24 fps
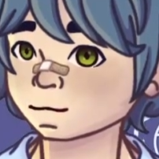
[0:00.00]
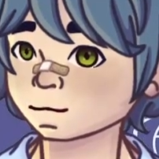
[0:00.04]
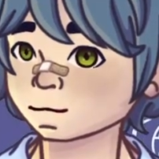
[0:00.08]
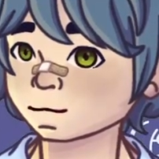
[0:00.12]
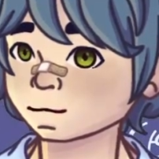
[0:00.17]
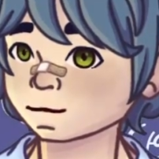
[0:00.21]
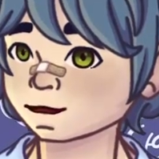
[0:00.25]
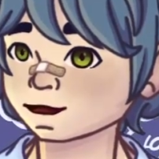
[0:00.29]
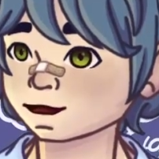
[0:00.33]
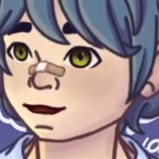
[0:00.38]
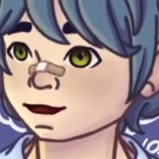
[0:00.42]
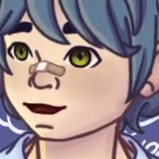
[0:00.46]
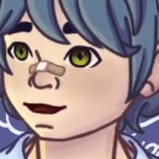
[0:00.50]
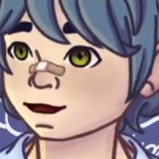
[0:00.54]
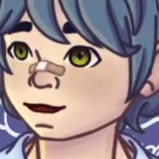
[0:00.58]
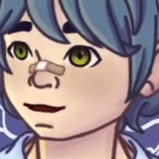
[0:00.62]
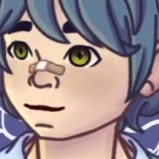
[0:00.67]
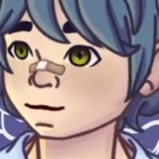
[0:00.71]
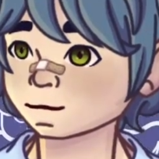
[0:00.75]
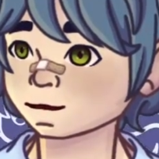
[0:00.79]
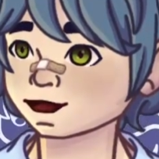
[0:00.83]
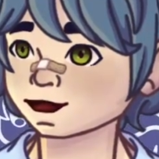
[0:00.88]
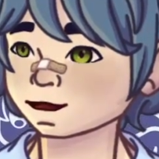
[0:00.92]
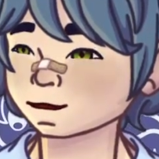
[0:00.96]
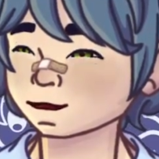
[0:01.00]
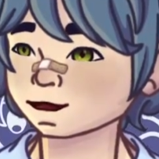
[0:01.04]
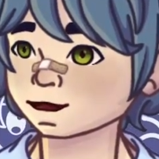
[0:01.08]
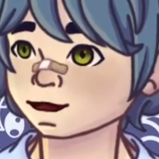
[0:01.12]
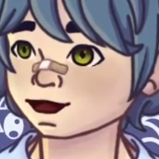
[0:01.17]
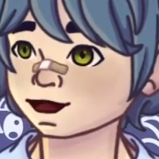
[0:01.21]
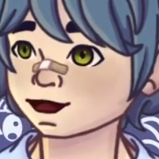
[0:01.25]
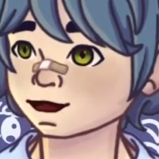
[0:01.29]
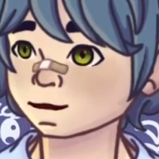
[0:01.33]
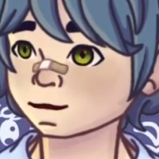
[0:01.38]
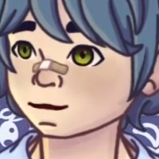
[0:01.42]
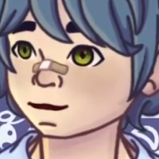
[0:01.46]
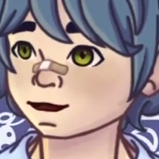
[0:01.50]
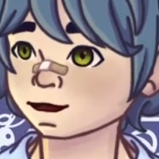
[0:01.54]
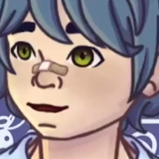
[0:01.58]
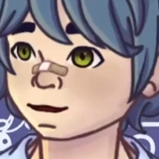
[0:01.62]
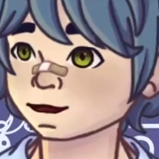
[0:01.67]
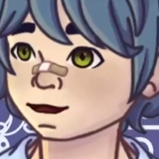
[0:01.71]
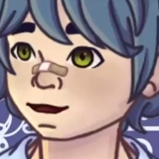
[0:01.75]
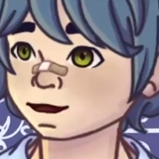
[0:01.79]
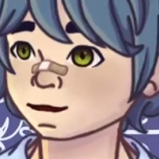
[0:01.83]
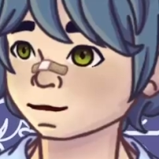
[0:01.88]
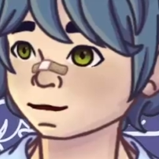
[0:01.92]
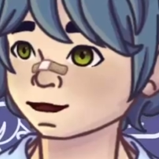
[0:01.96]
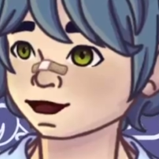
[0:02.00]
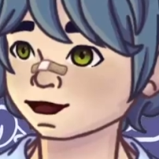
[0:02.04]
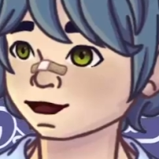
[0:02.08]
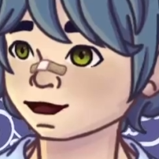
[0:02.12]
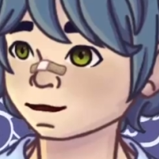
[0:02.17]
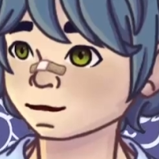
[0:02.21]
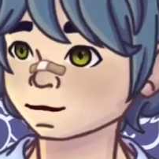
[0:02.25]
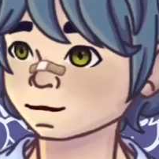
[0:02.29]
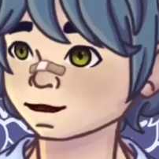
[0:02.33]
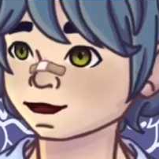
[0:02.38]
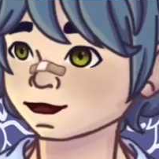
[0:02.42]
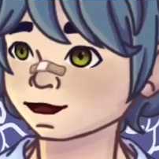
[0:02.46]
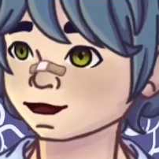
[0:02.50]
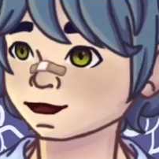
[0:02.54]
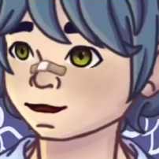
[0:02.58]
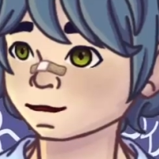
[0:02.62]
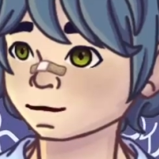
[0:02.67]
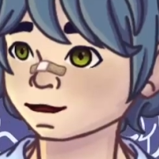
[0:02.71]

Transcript: And so, after watching a bunch of other creators'